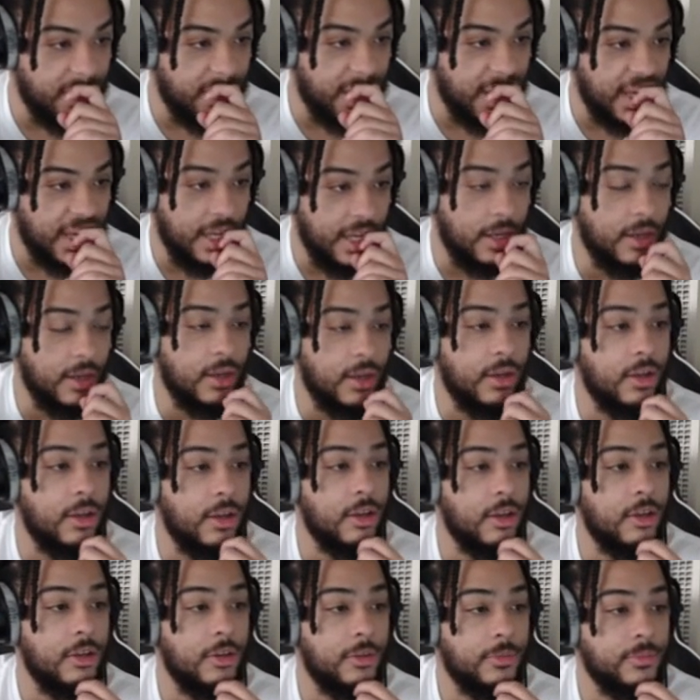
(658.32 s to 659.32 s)

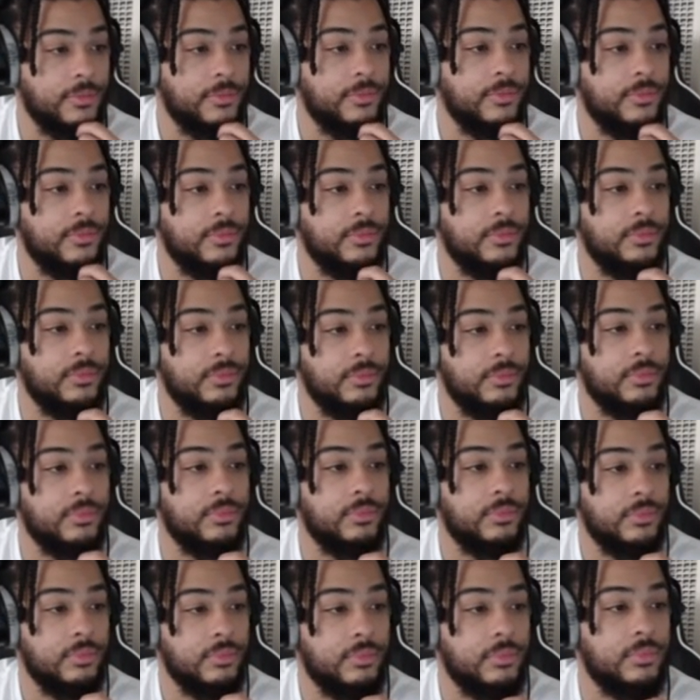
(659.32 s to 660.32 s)

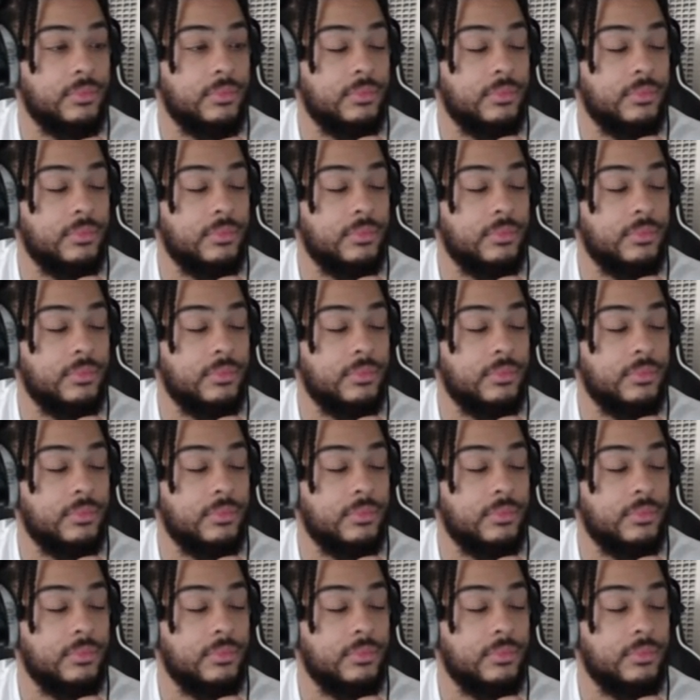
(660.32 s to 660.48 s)
No words are spoken by the person on screen.